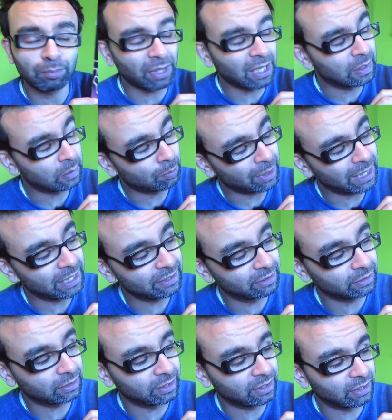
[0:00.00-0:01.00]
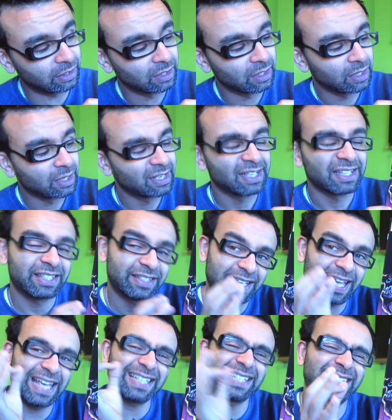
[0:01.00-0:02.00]
being basically
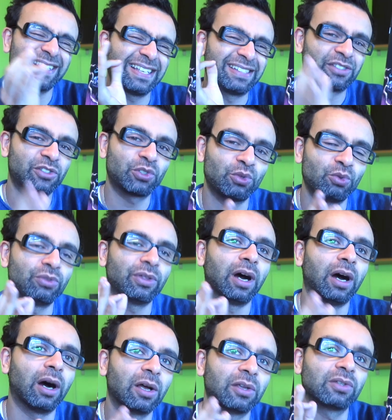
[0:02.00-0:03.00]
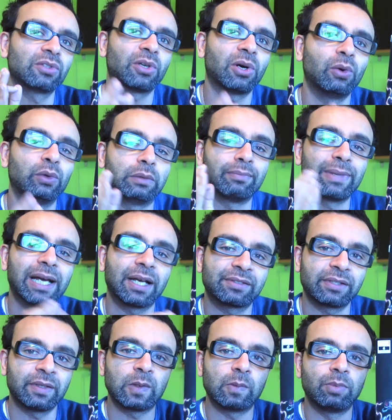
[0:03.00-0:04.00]
tested to the untold
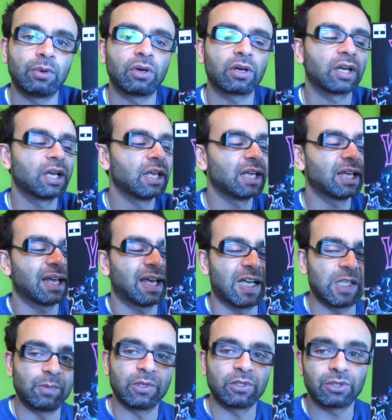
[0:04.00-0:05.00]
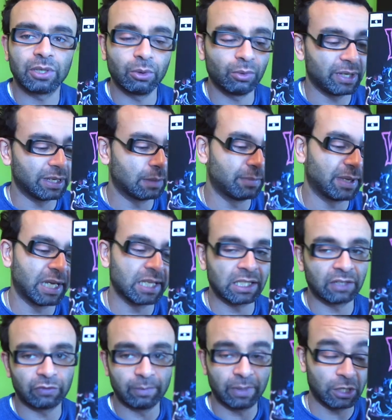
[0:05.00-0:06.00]
max in this book has been totally
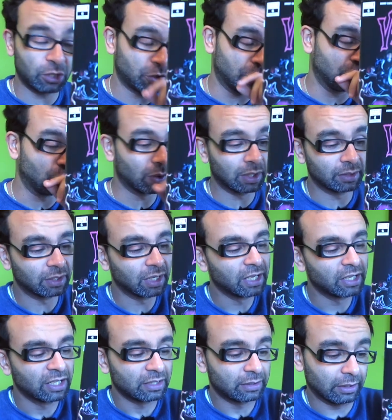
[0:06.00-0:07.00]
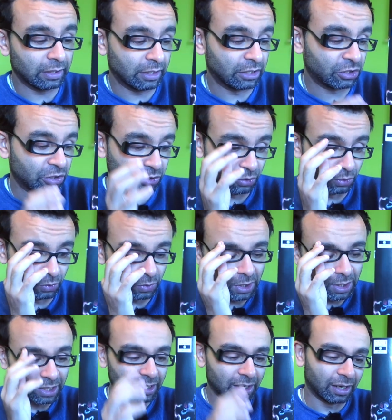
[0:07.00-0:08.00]
amazing from issue 1 to issue
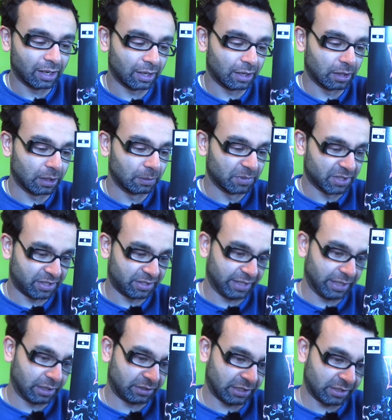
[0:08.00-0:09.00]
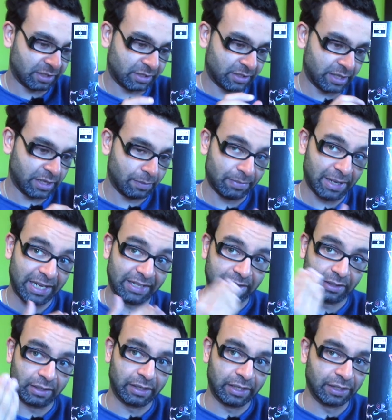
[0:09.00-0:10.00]
6. Just to see him
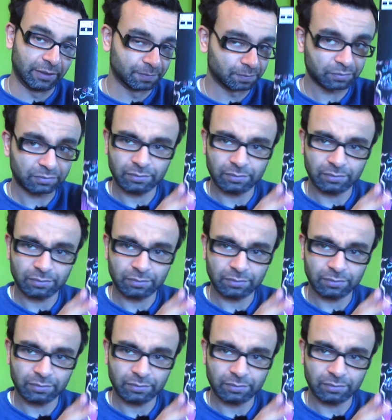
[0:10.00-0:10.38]
basically